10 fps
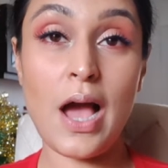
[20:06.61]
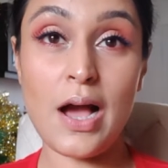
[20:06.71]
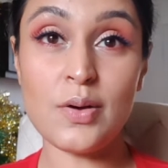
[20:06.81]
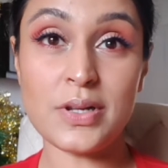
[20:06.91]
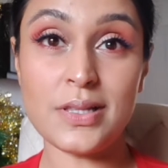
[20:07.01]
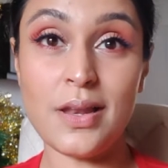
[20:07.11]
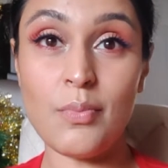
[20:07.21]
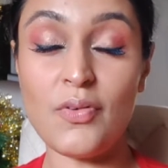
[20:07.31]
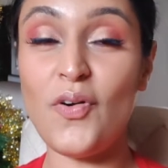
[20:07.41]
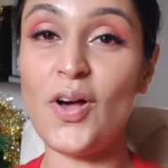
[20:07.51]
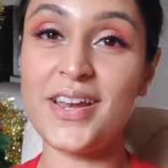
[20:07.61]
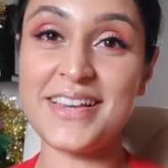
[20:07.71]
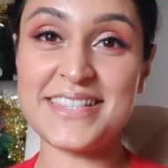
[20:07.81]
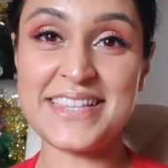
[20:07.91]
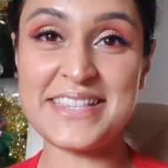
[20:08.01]
out in the name of
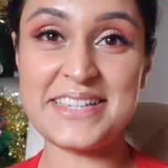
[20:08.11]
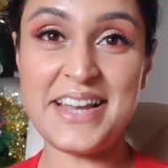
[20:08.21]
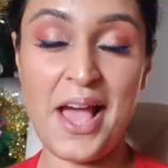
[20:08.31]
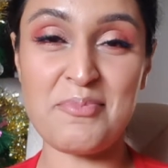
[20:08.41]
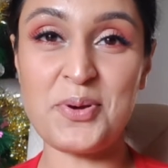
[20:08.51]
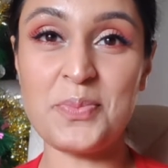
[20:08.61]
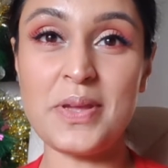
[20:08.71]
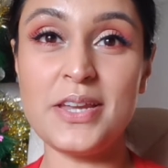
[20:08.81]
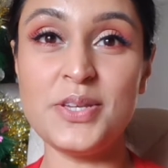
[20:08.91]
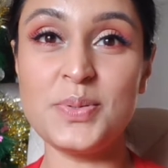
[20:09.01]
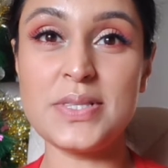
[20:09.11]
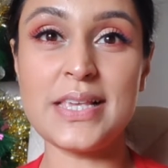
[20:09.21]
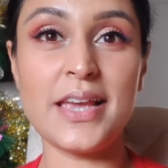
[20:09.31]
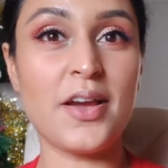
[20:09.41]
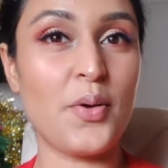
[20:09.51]
holiday season, I'm going to be
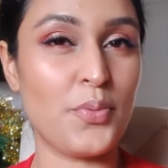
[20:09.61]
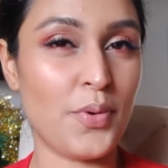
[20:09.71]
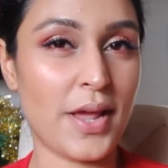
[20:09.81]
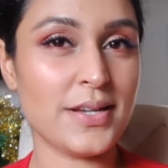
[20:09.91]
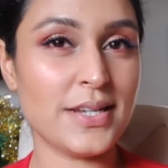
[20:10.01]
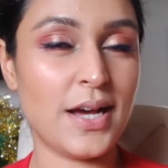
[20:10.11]
using red.